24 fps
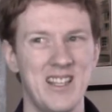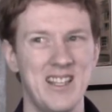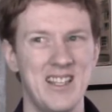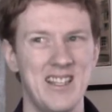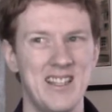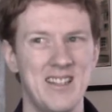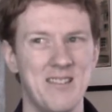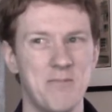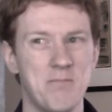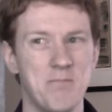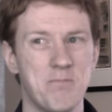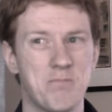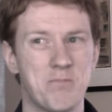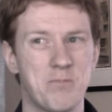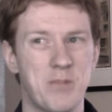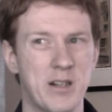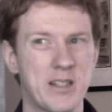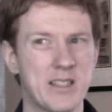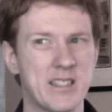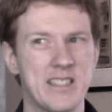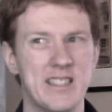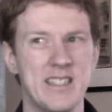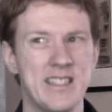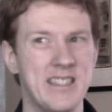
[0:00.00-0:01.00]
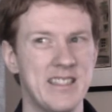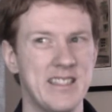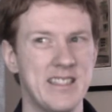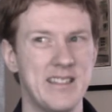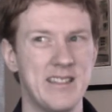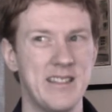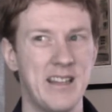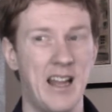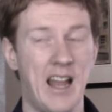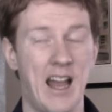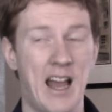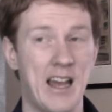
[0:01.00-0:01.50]
Bucky,
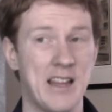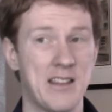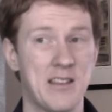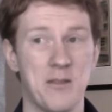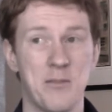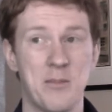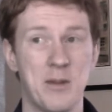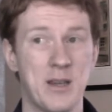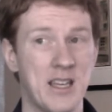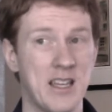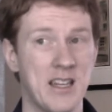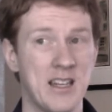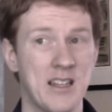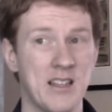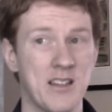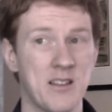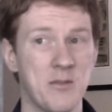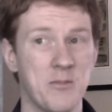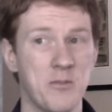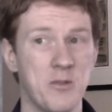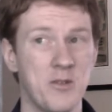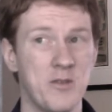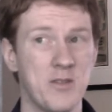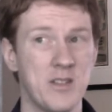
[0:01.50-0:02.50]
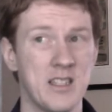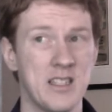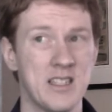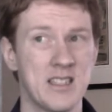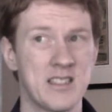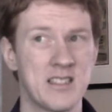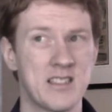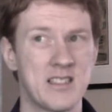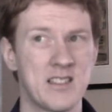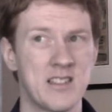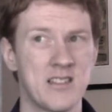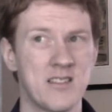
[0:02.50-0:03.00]
at the beginning of the movie,
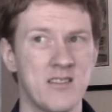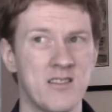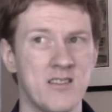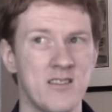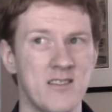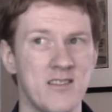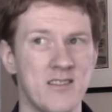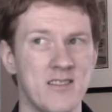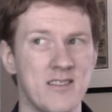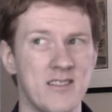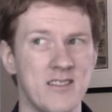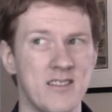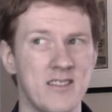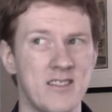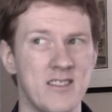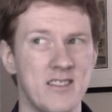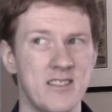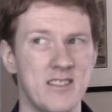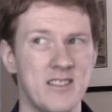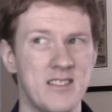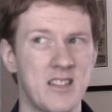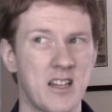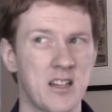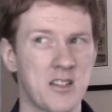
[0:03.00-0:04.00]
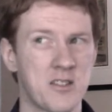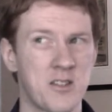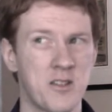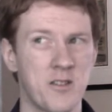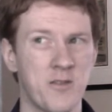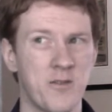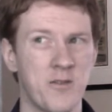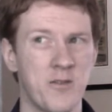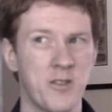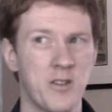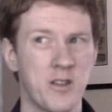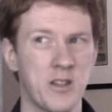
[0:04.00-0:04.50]
still doesn't
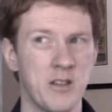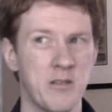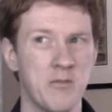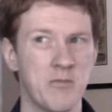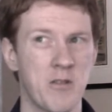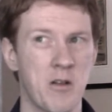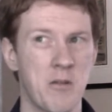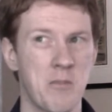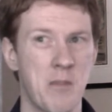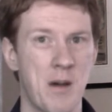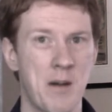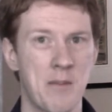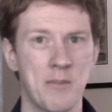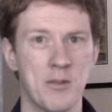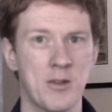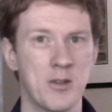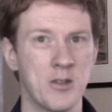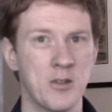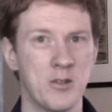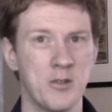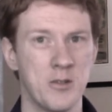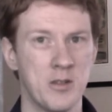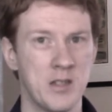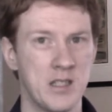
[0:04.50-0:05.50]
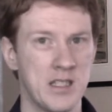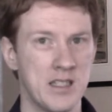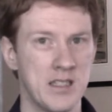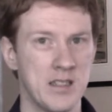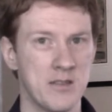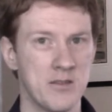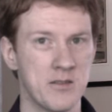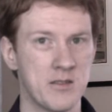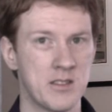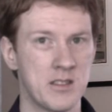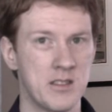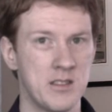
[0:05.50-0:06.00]
fully remember who he
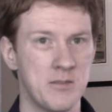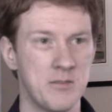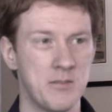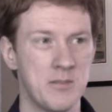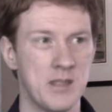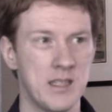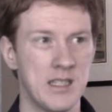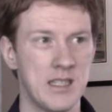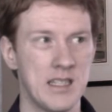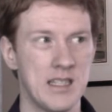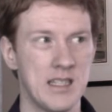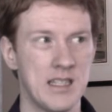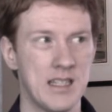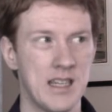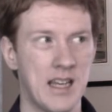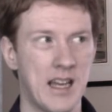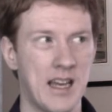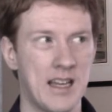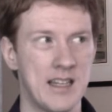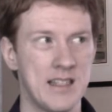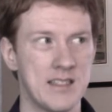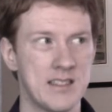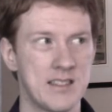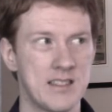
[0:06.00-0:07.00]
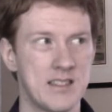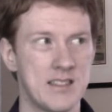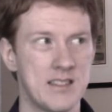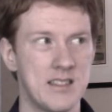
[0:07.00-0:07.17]
used to be, and